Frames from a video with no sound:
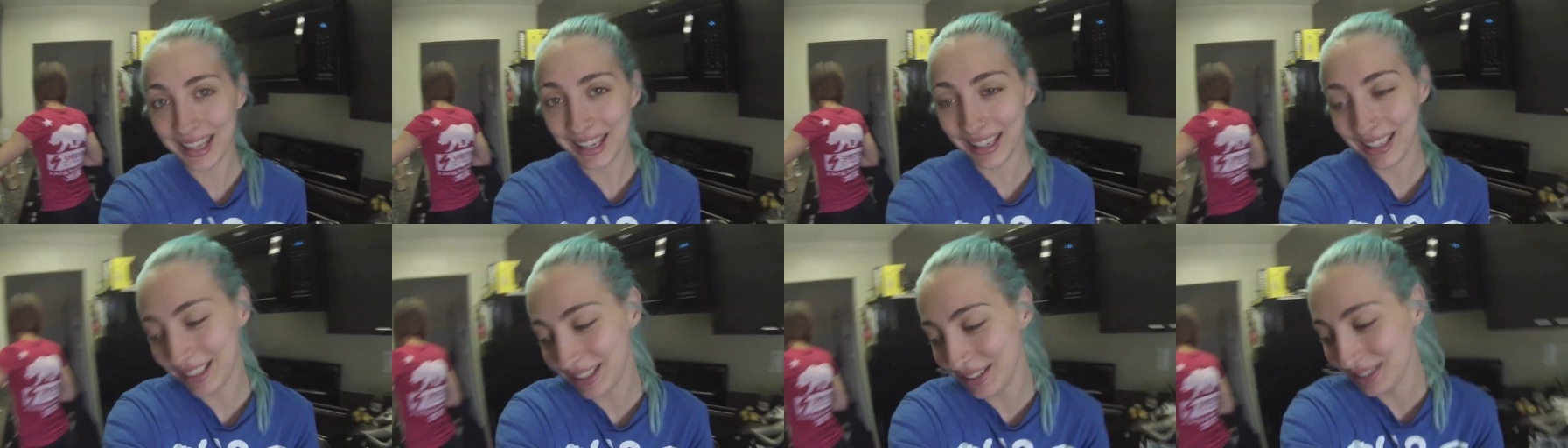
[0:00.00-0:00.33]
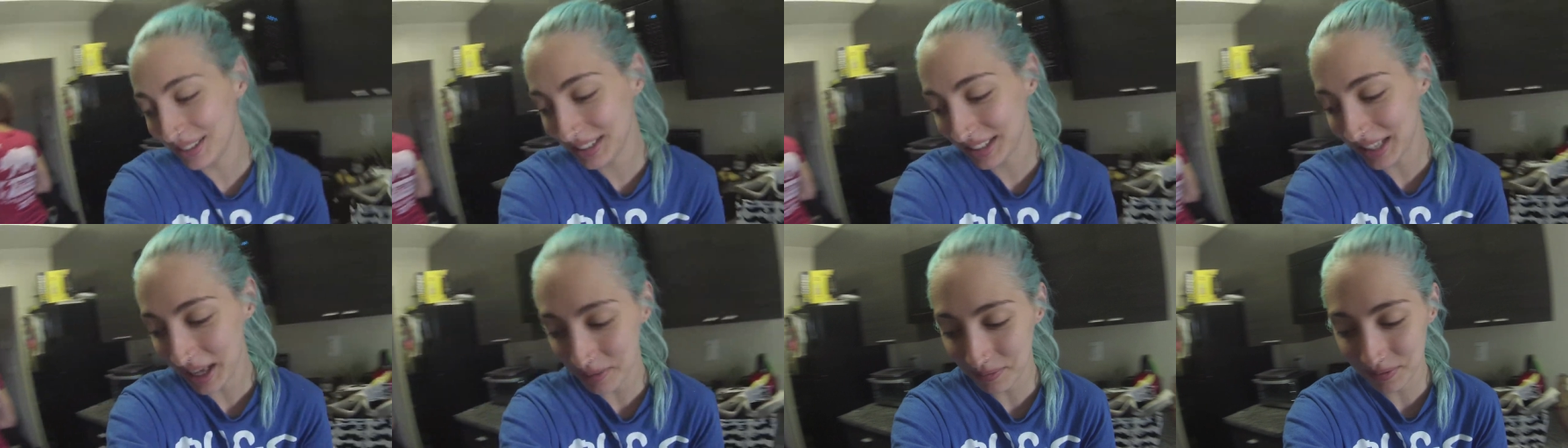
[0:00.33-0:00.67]
Thank you,
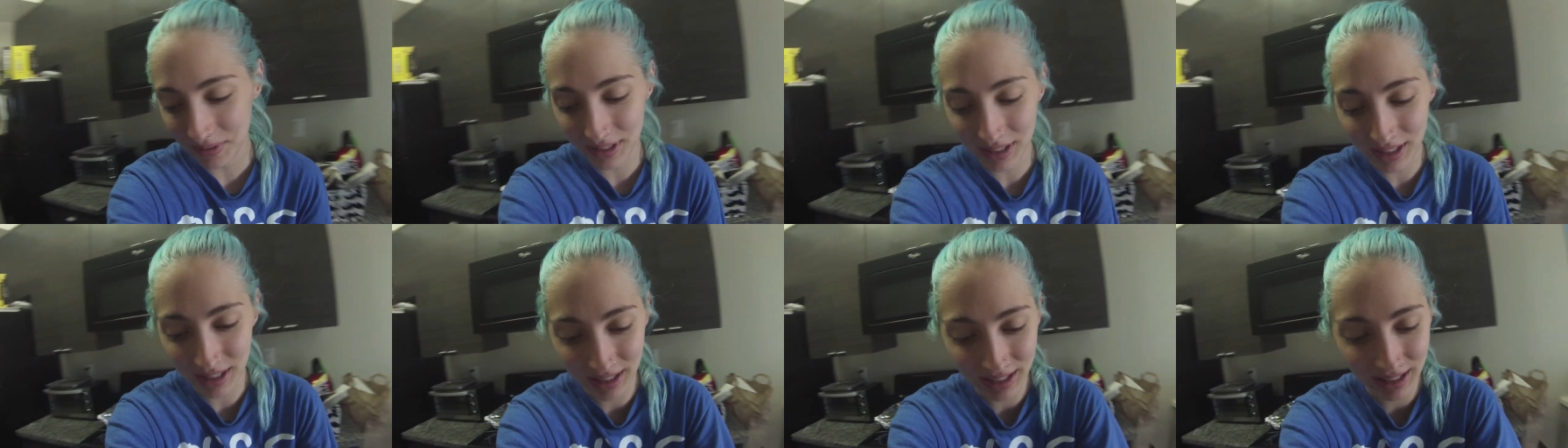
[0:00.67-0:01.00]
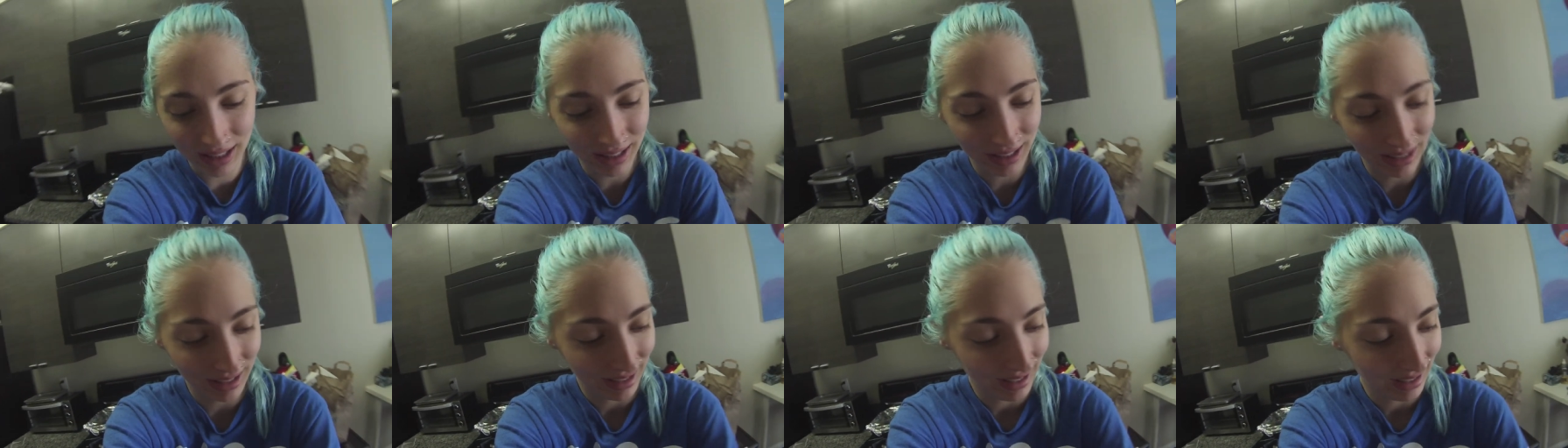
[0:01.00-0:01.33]

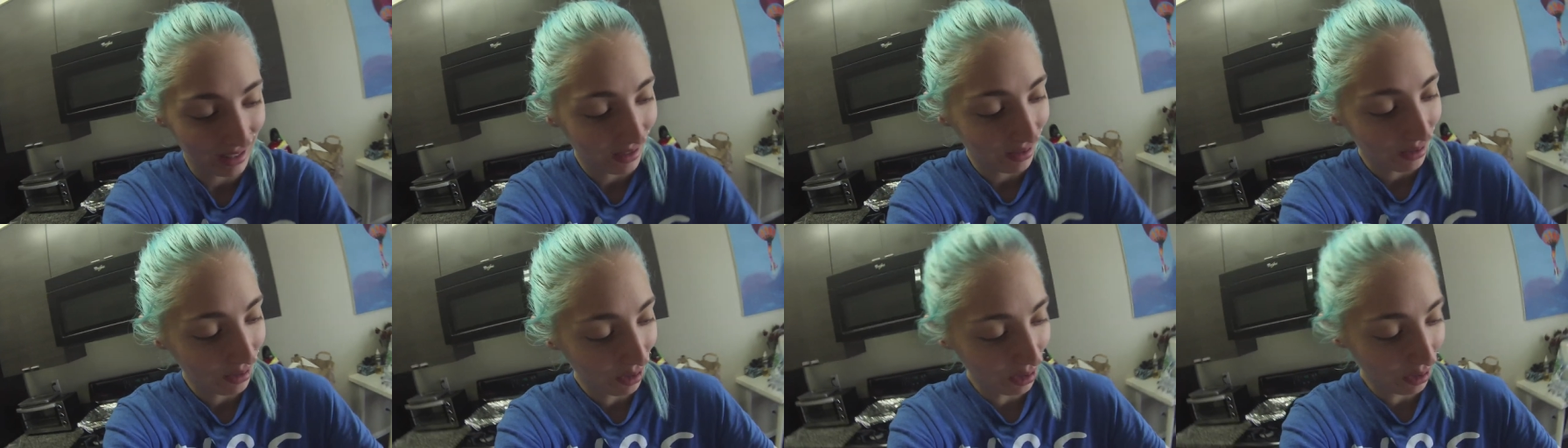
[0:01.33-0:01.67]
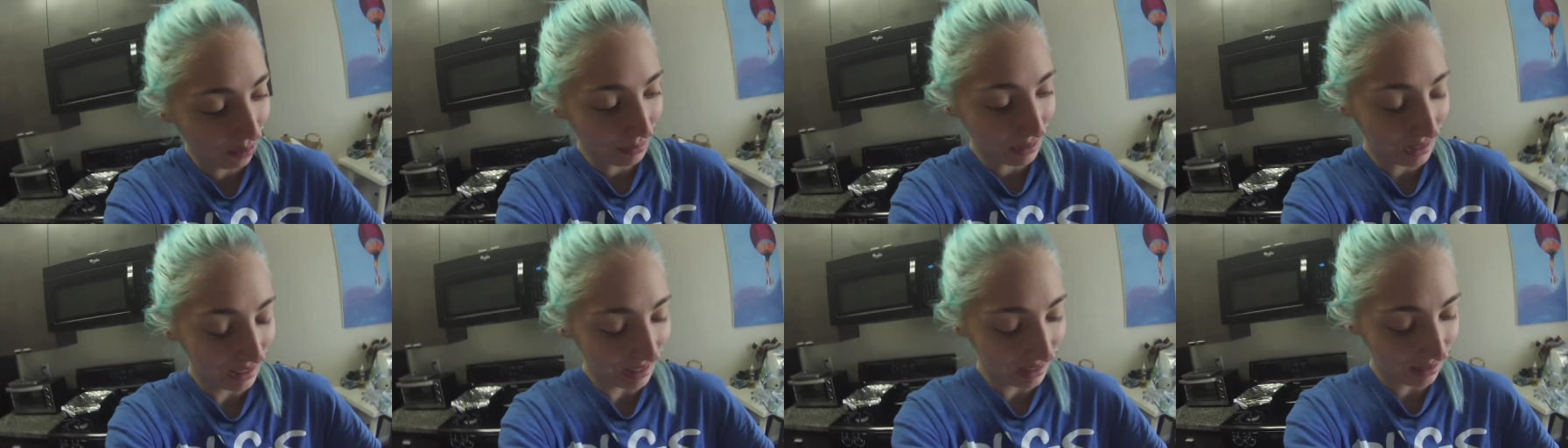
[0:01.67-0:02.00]
Stephanie.
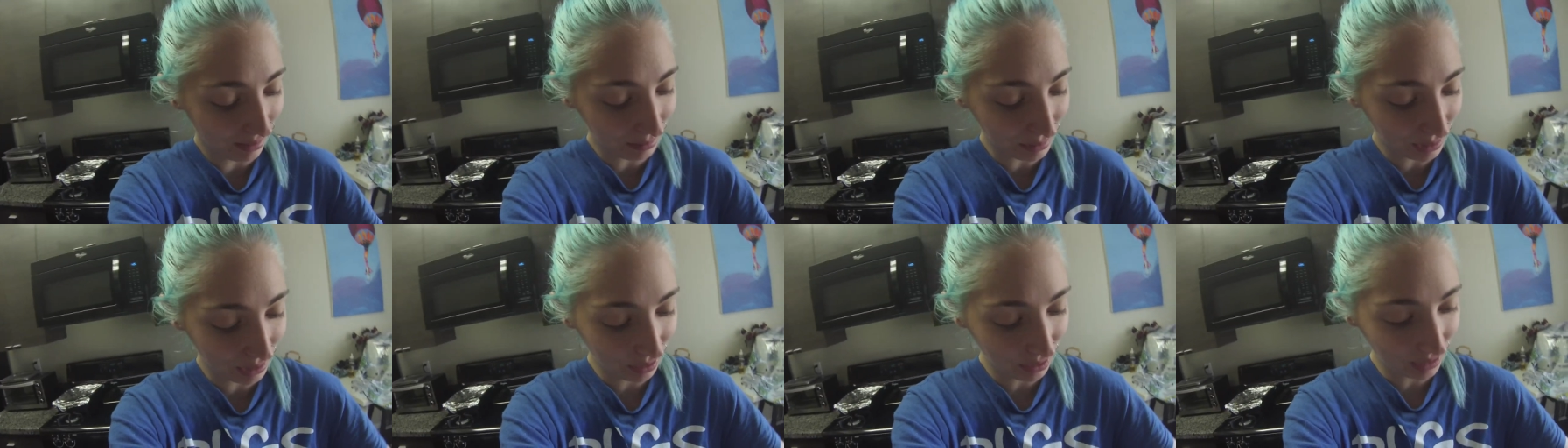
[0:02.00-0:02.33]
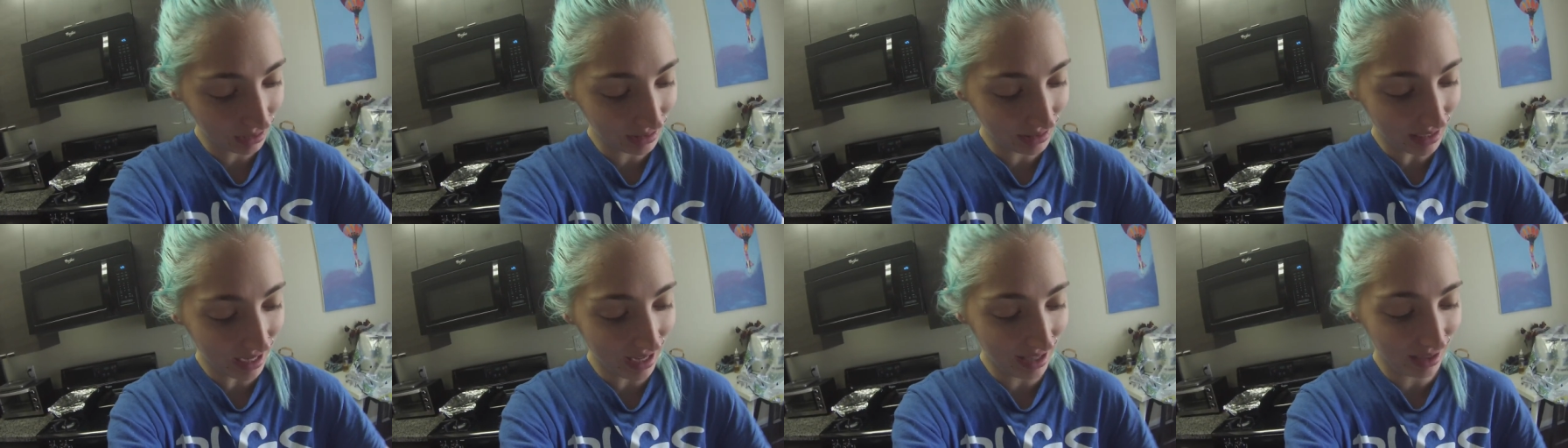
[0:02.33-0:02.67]
Oh my god, I'm so
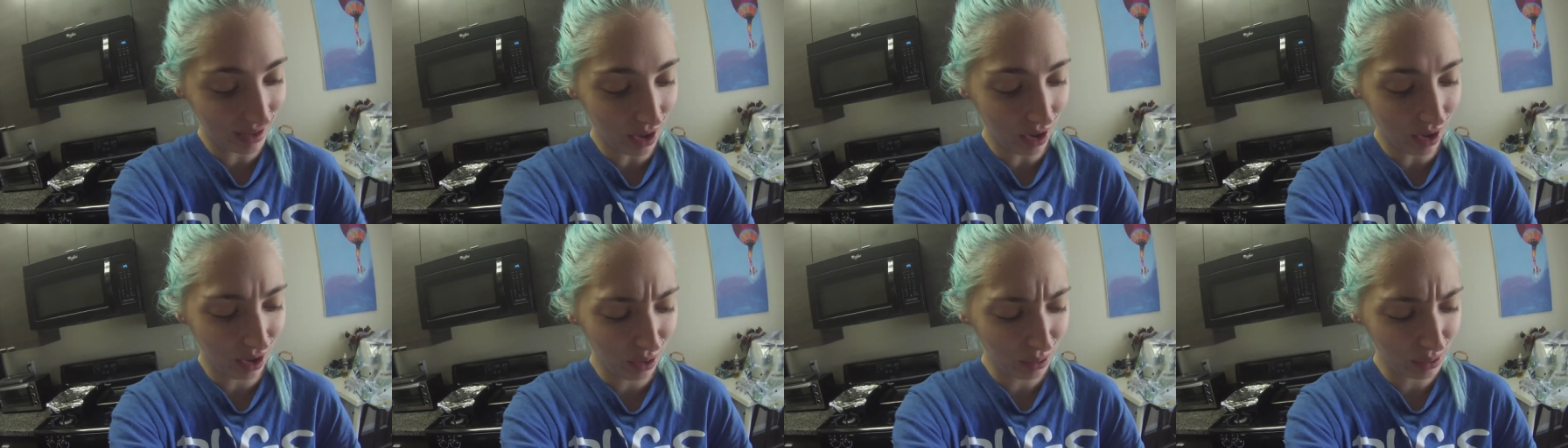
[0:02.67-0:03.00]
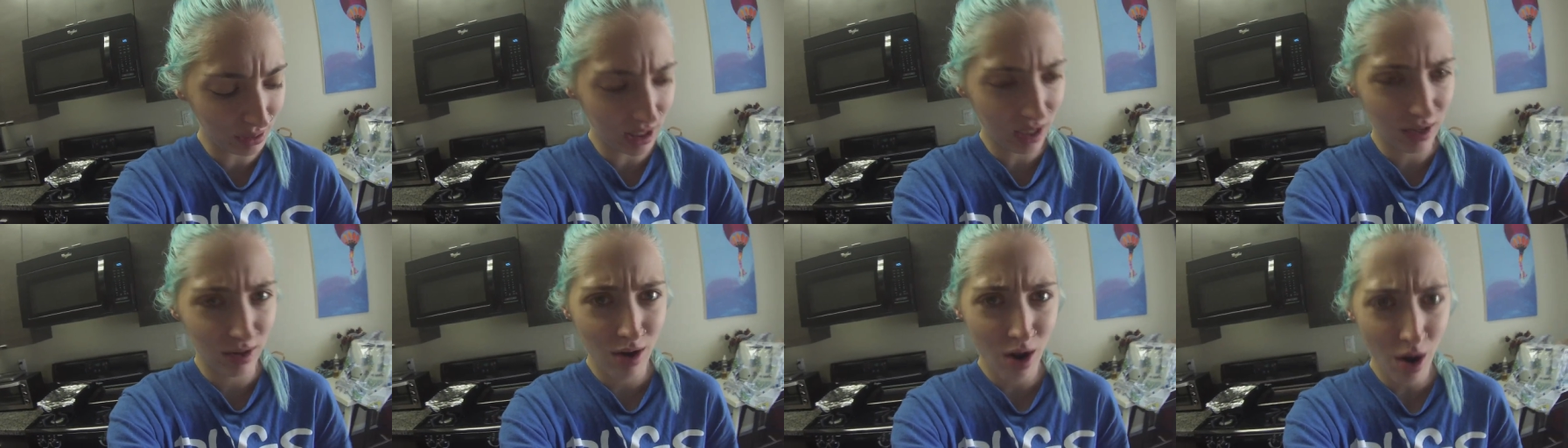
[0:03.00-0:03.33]
excited. Cody
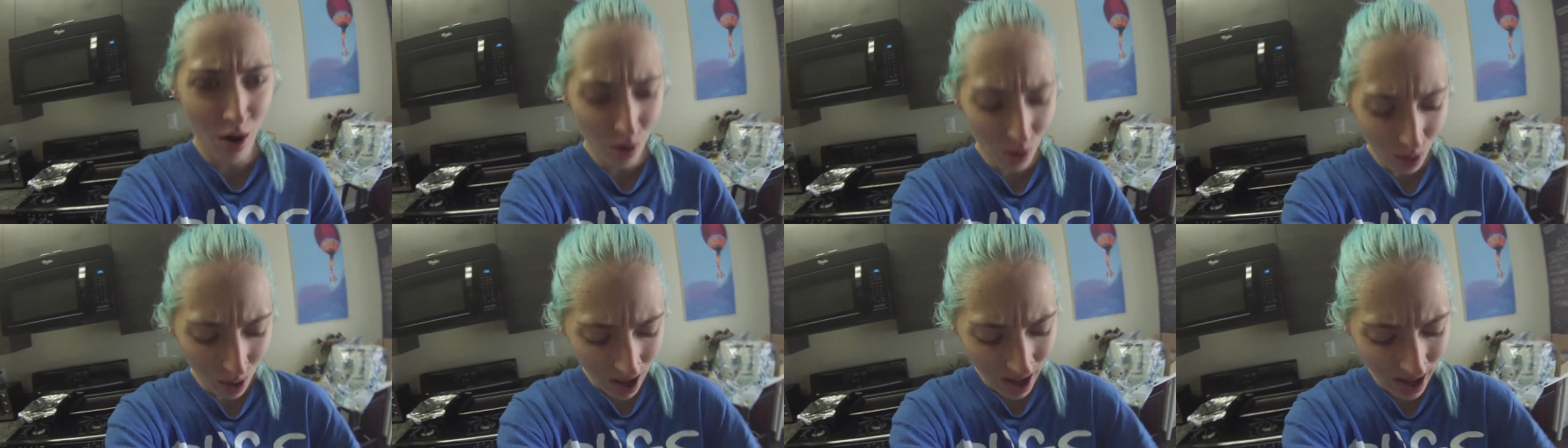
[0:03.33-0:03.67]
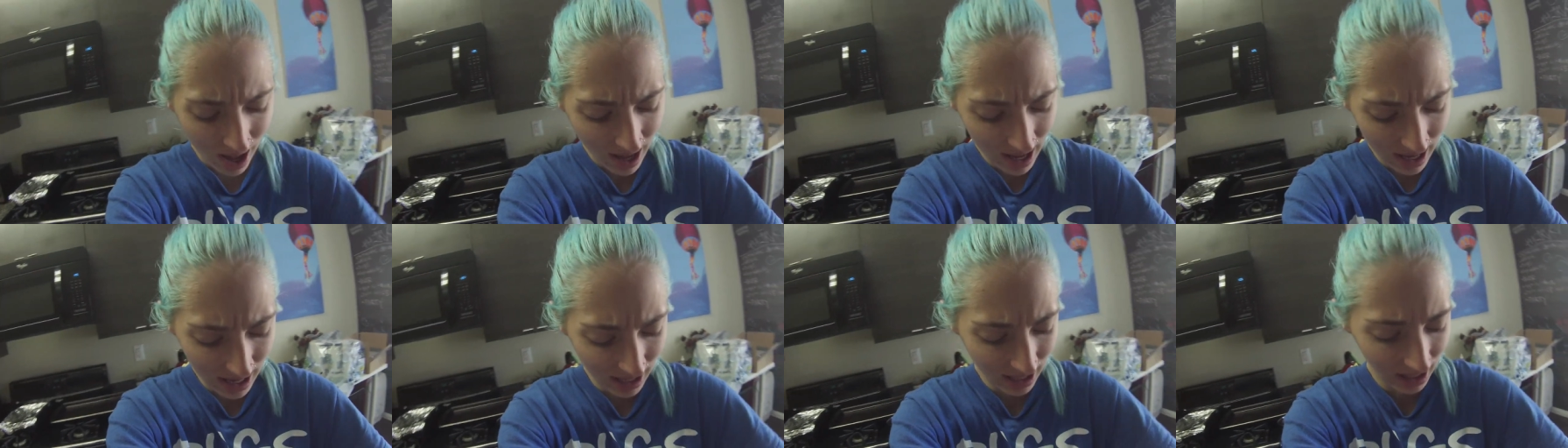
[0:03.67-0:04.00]
was like,
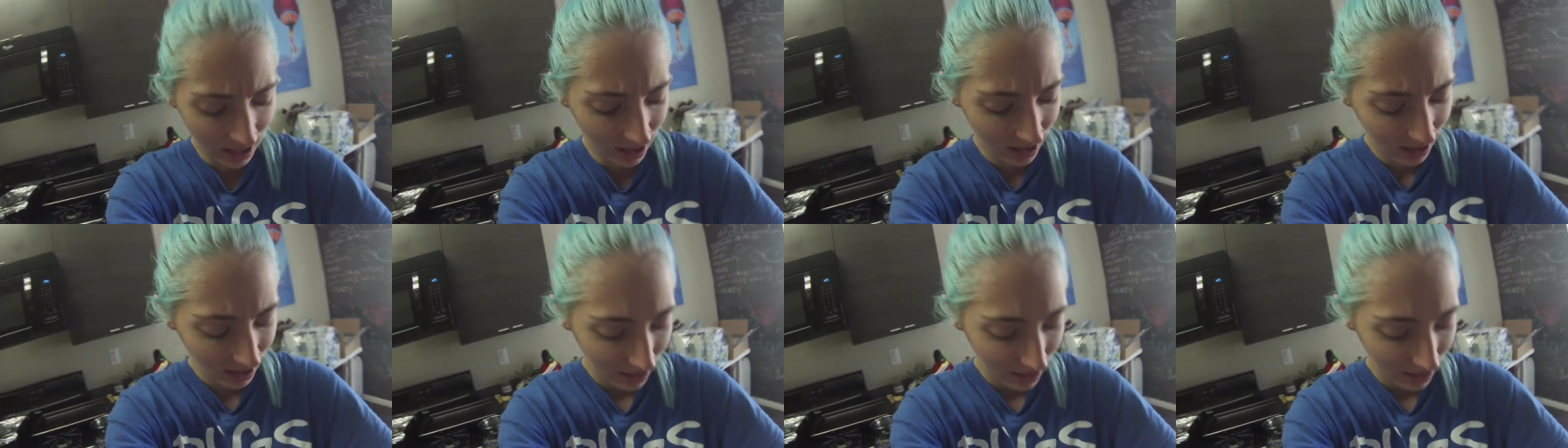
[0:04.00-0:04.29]
no way.